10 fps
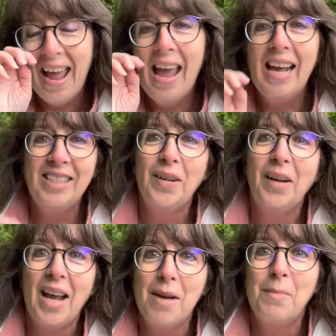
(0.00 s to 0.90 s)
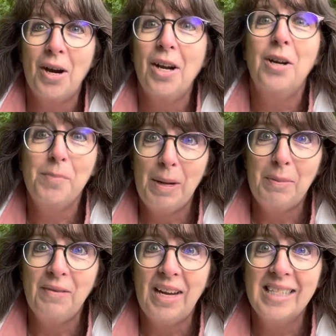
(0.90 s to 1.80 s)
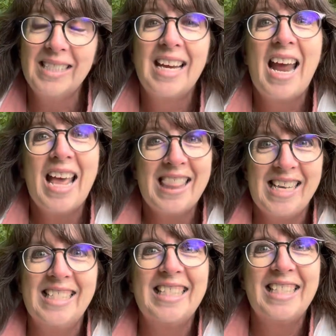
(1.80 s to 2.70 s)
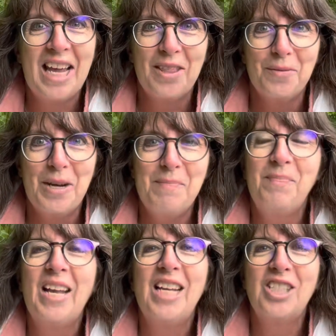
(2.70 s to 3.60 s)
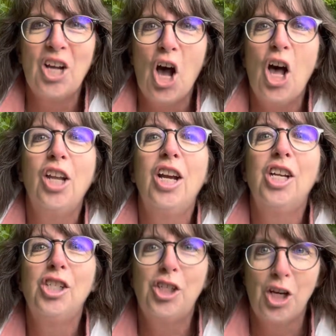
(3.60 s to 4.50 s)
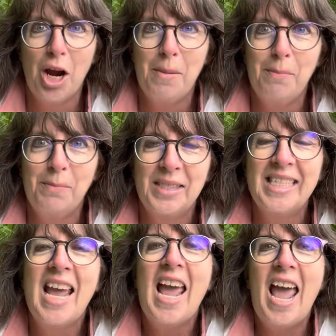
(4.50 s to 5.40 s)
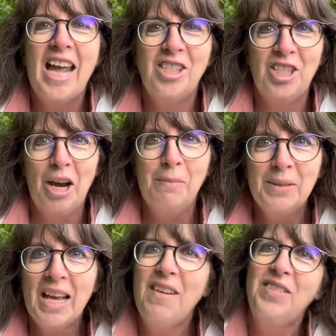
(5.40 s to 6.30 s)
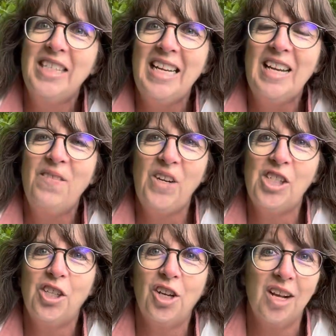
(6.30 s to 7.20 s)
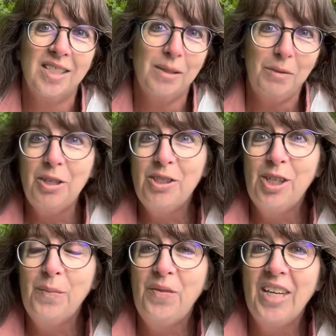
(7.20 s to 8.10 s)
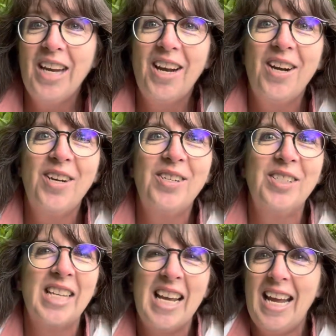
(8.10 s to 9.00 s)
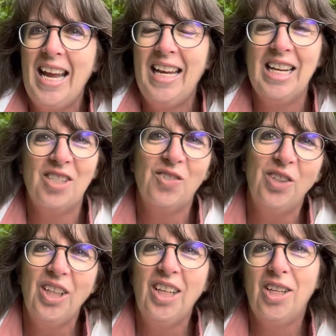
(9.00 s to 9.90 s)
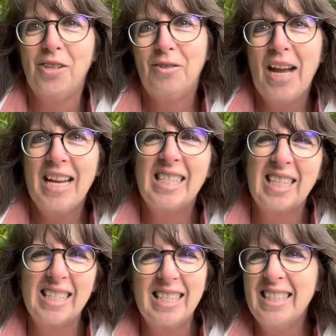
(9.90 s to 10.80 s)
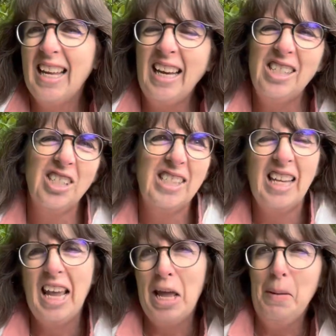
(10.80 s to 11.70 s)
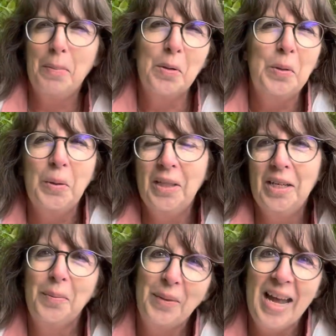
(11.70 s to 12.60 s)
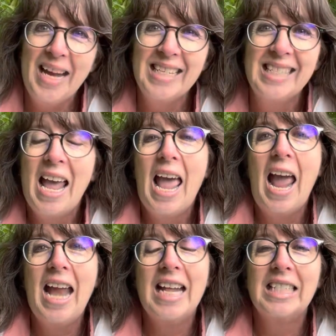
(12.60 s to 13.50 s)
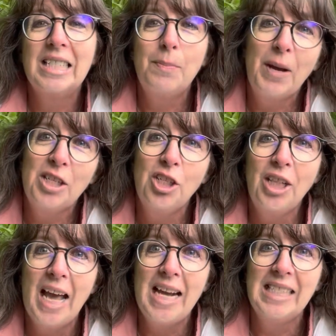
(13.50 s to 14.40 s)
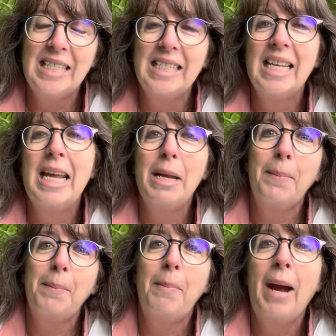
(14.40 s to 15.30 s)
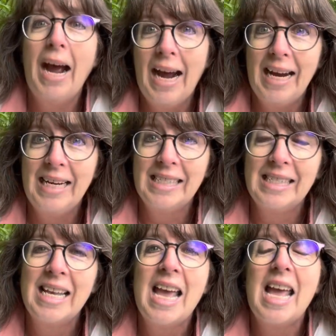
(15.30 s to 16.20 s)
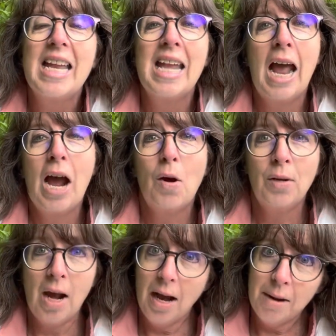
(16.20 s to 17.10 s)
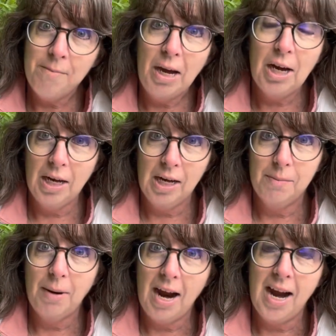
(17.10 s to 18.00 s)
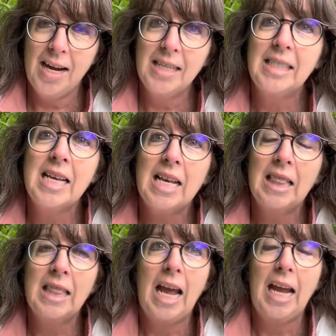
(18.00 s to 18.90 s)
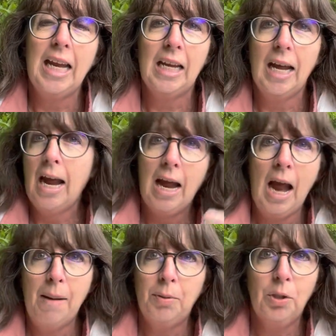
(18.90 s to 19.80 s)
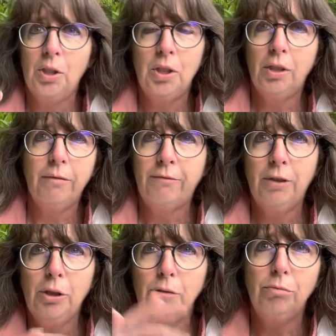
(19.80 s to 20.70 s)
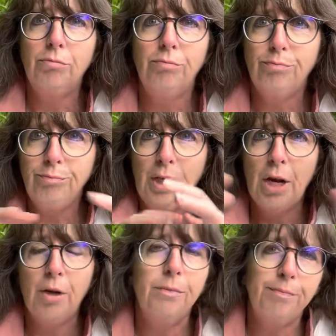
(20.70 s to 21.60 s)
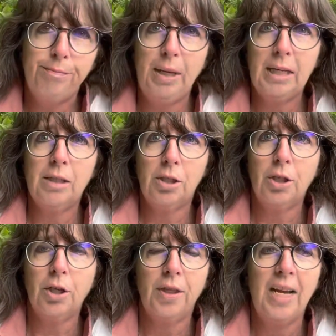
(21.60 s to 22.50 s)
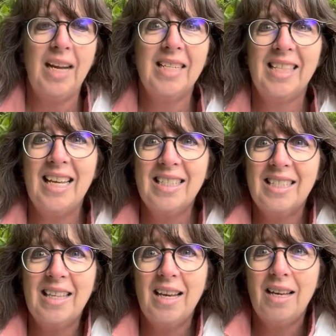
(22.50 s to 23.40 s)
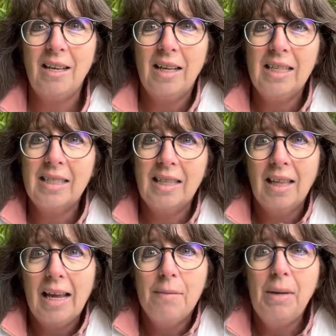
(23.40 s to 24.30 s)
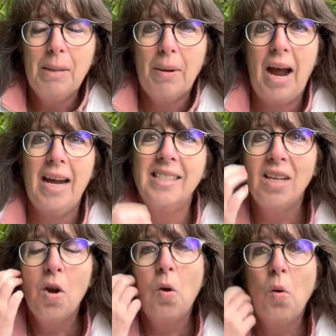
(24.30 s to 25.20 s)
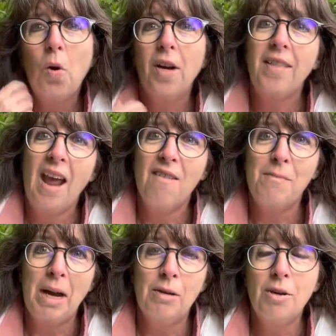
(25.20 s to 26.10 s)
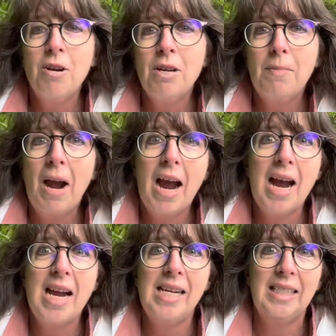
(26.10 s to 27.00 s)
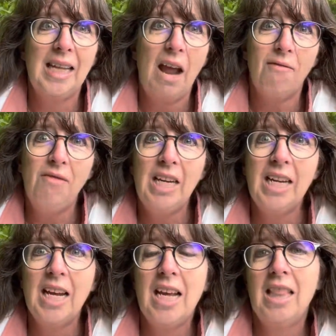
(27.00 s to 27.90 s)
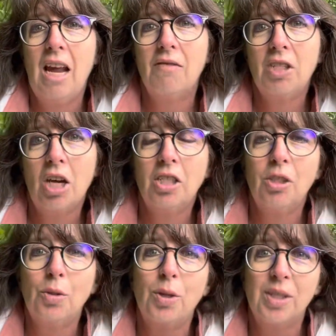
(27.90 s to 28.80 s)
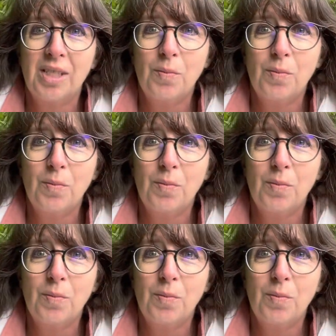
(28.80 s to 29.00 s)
And so I got Mario and Babyface. This is the other one. It's called Chums. And Chums I've seen featured on some YouTube videos. It gets really good ratings because it's like just a hip, cool little place, and it specializes in pies. Now, not American pies like apple fruit, big circle things. It's the like meat pies, or they have macaroni pies, they have vegan, they have sausage rolls as